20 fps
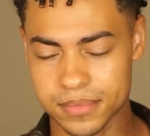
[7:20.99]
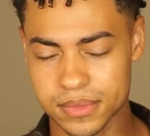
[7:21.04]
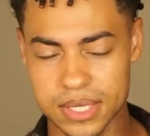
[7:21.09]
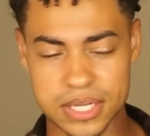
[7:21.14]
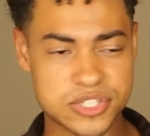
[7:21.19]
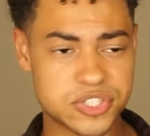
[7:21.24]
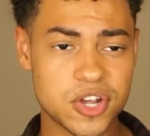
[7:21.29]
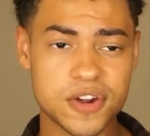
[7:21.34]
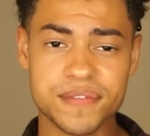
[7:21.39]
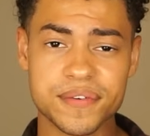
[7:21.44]

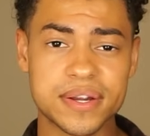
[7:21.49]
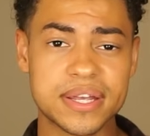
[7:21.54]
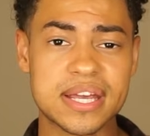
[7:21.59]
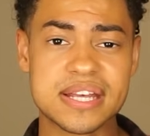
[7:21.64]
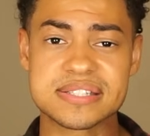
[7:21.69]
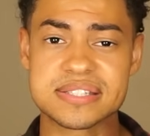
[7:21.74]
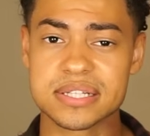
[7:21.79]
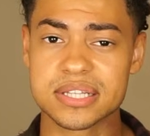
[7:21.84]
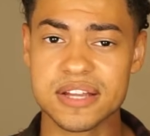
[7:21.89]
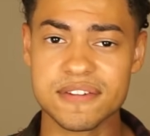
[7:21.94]
And so far he
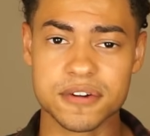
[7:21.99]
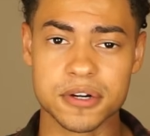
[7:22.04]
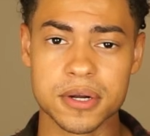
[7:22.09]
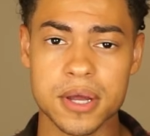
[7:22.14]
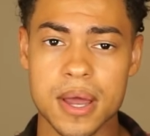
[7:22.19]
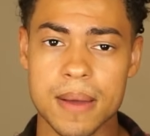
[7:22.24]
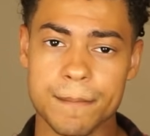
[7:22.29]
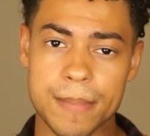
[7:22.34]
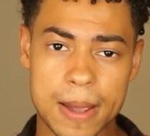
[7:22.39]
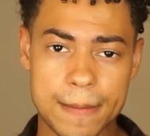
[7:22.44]
has
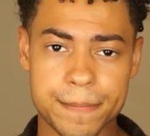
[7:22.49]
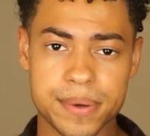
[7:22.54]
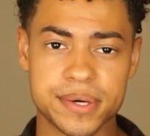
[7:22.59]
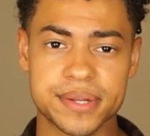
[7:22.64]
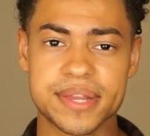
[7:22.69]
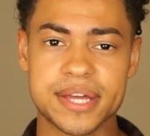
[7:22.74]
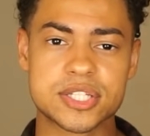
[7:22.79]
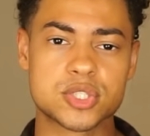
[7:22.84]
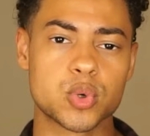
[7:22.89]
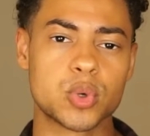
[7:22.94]
delivered by
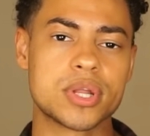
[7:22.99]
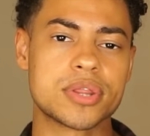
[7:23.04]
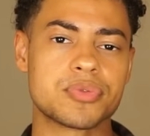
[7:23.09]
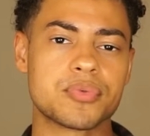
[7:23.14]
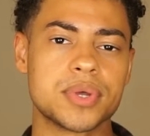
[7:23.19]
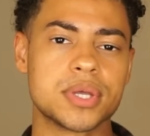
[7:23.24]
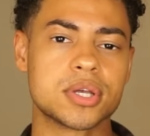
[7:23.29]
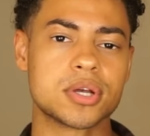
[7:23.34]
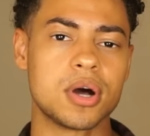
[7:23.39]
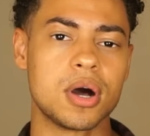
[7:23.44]
putting that
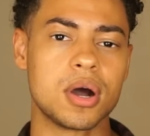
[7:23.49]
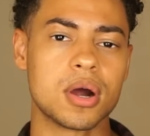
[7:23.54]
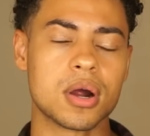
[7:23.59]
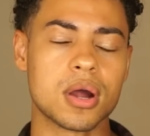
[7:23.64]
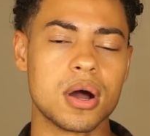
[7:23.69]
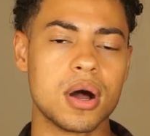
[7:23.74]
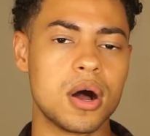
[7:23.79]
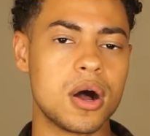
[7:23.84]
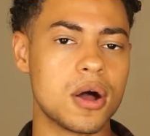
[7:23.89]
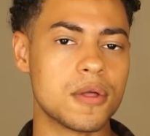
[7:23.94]
23
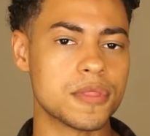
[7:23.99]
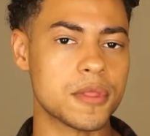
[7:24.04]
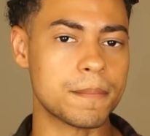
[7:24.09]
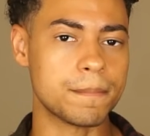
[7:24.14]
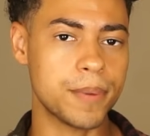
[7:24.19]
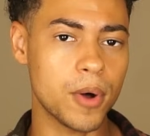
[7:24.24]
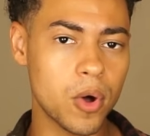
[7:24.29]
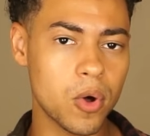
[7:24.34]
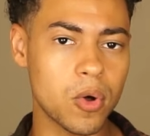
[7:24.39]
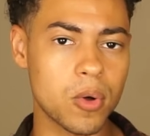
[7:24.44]
car on the
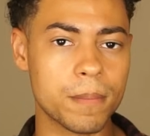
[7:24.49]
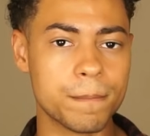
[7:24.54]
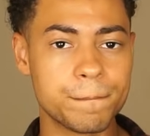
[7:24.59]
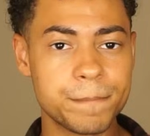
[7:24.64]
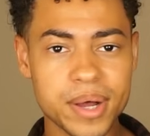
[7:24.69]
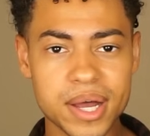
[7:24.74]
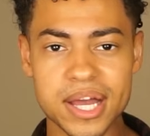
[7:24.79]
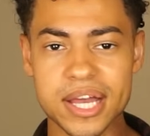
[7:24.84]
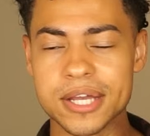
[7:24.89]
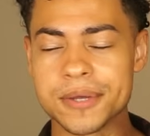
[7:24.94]
pole.
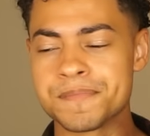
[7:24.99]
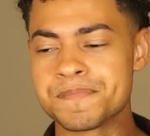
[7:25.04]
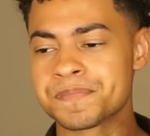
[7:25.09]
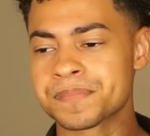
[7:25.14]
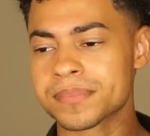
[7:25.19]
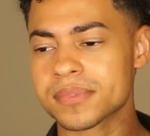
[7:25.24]
But